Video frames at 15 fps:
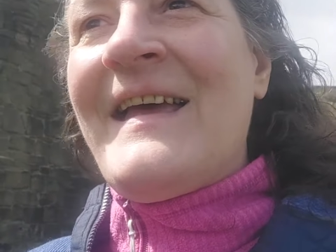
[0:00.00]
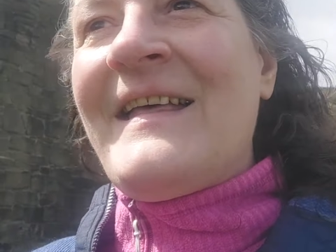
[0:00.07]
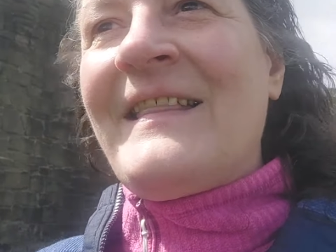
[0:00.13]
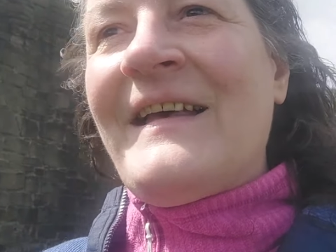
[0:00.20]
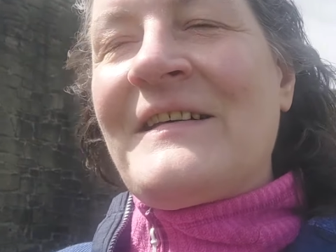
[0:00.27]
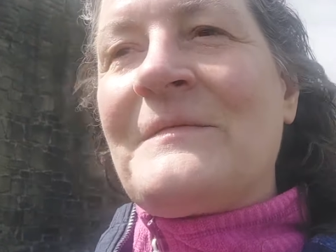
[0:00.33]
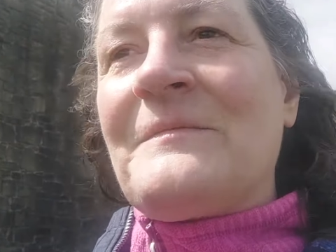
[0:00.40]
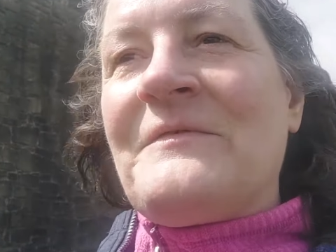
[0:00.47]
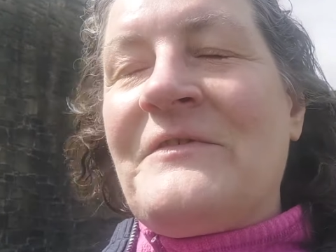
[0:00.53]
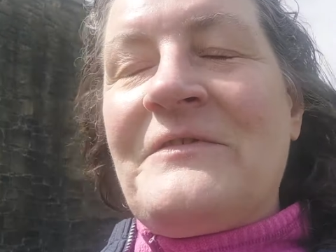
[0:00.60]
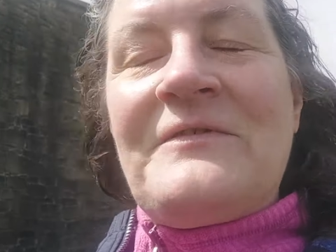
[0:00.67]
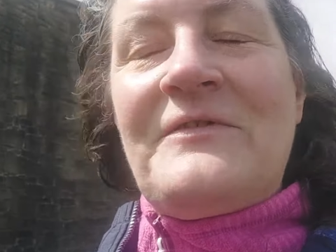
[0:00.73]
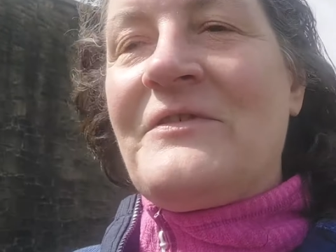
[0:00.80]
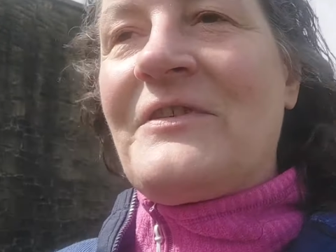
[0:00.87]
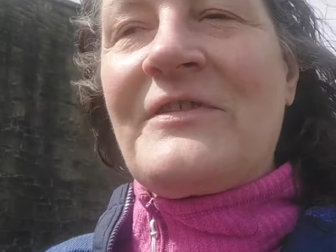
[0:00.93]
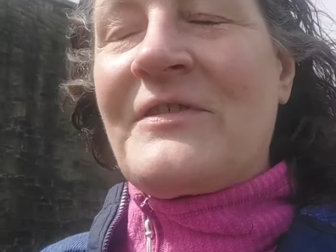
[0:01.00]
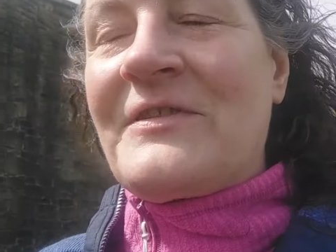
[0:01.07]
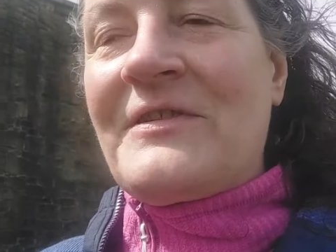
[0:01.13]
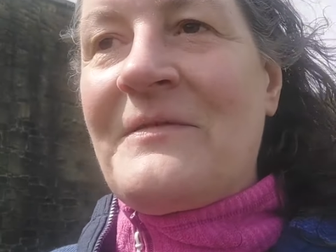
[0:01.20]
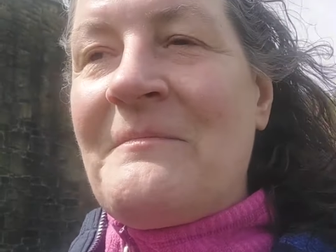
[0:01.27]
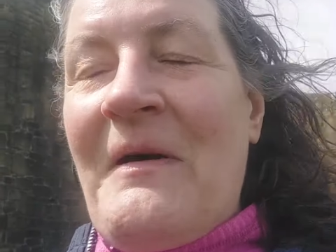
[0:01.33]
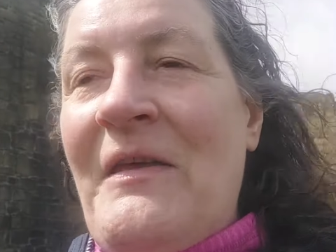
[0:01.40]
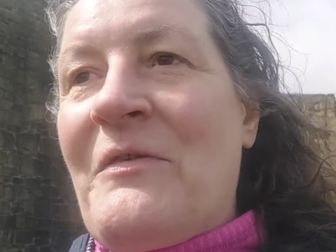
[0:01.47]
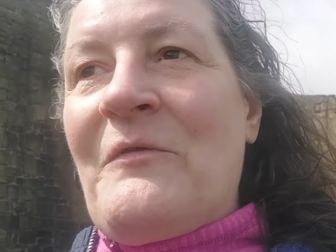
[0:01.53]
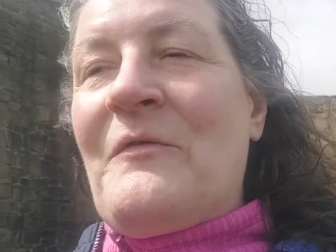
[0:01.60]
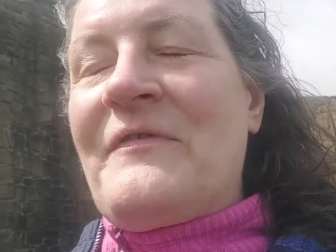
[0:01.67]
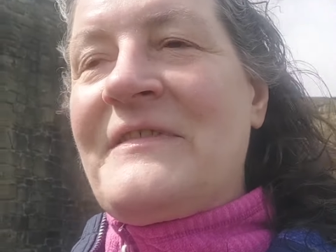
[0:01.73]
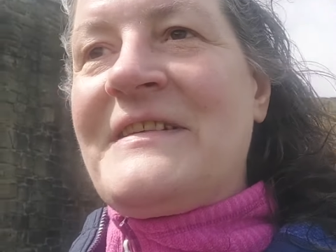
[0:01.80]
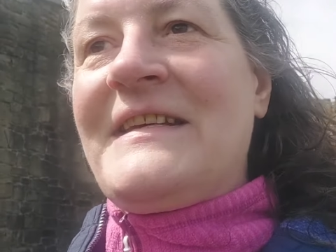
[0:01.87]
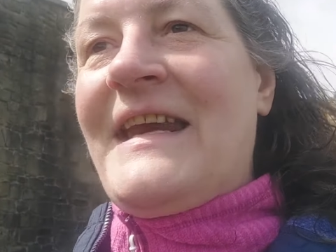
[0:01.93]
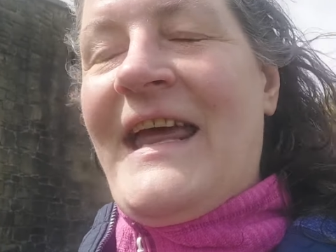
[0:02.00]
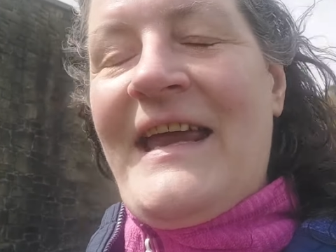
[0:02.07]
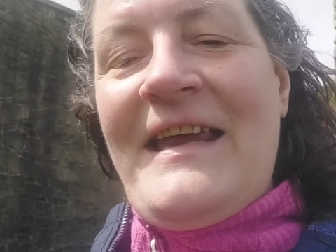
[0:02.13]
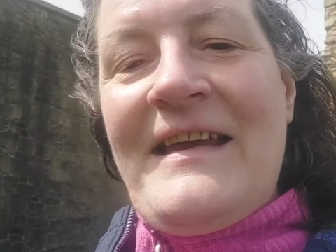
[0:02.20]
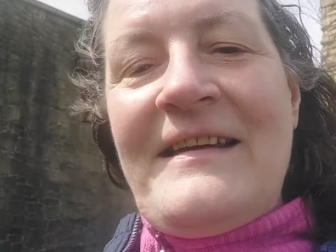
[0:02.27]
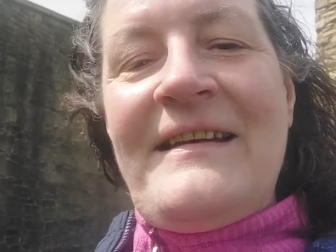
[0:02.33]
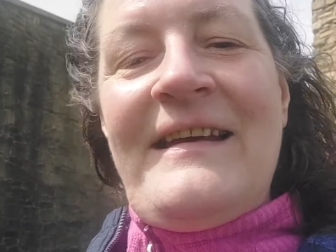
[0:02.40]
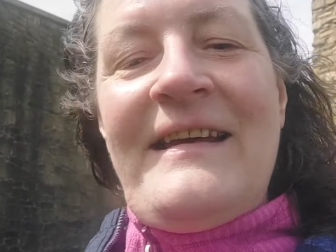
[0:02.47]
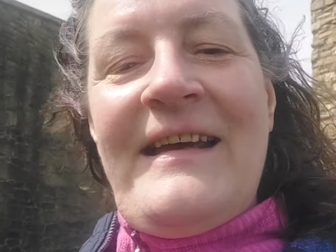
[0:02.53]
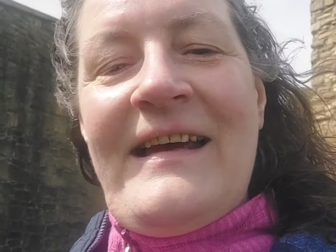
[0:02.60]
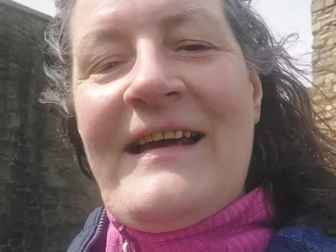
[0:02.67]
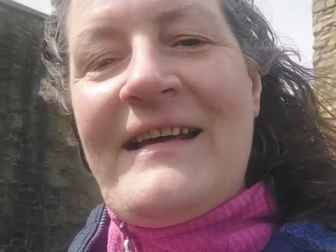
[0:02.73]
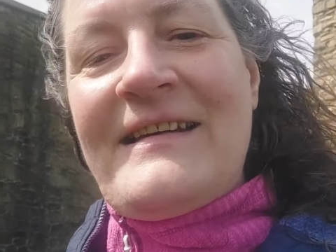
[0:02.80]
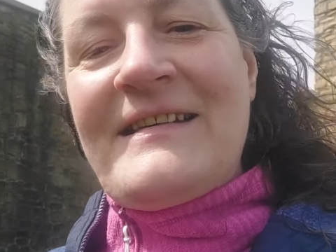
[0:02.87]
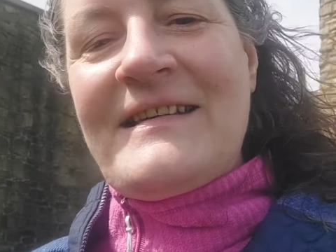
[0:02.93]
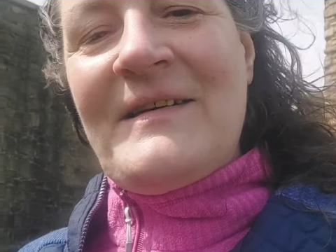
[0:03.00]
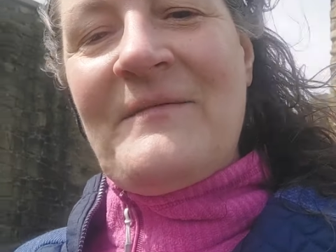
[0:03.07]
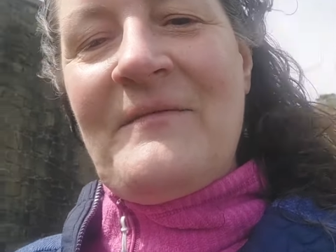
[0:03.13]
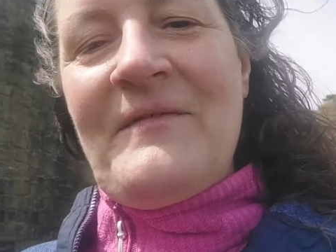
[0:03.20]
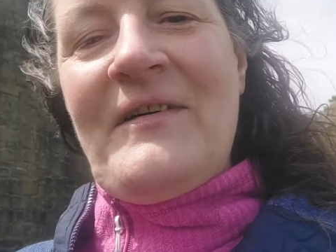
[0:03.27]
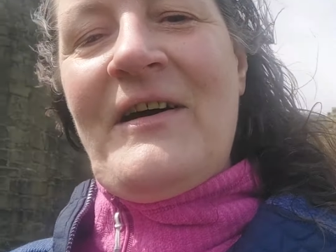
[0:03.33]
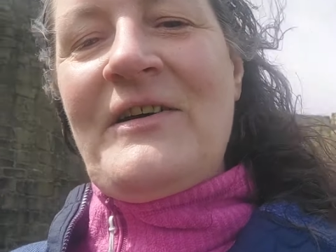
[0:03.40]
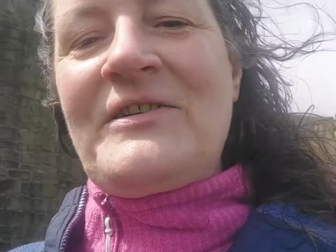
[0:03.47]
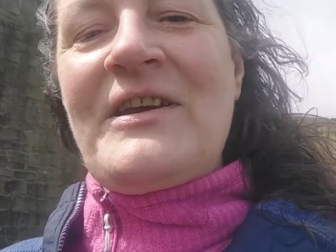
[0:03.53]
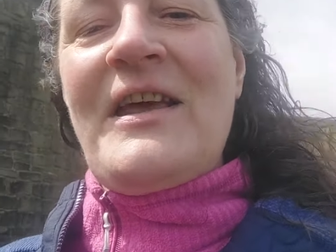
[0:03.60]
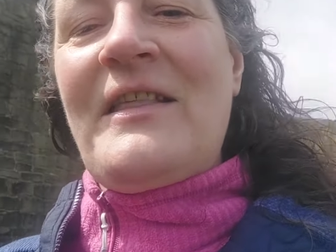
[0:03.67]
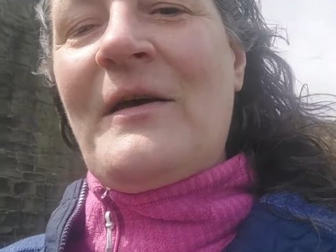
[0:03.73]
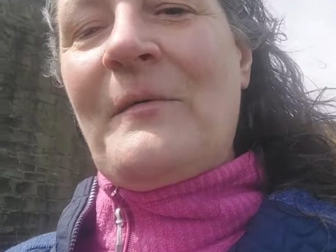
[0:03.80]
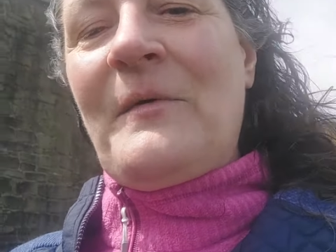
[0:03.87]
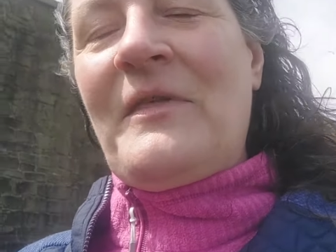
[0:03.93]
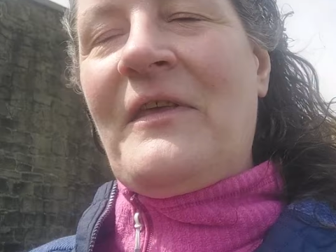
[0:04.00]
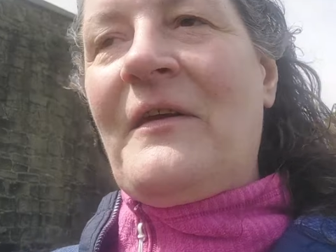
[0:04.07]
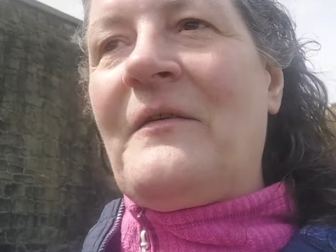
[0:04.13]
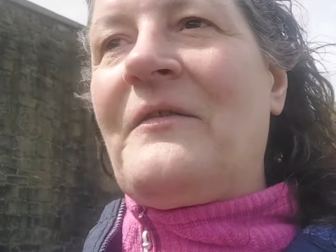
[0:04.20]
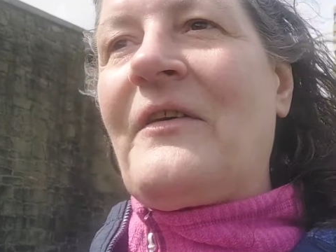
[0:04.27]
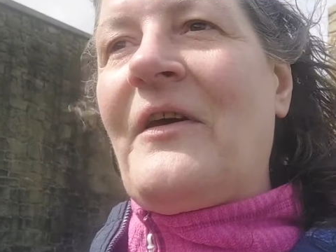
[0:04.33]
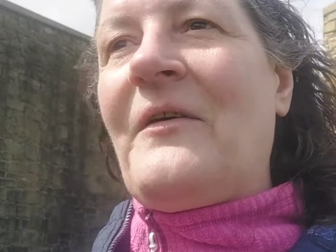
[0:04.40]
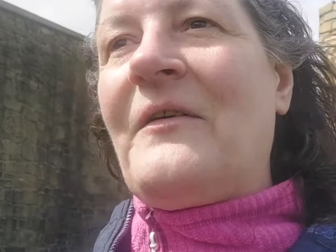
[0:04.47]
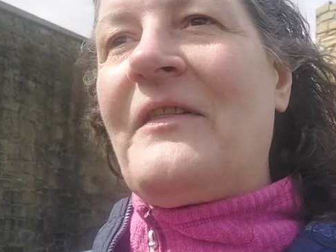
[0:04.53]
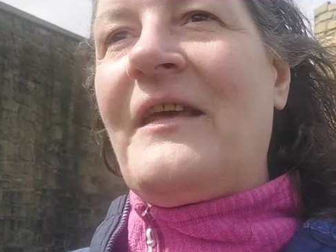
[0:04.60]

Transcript: that's just my thought for today and um, I share that with you so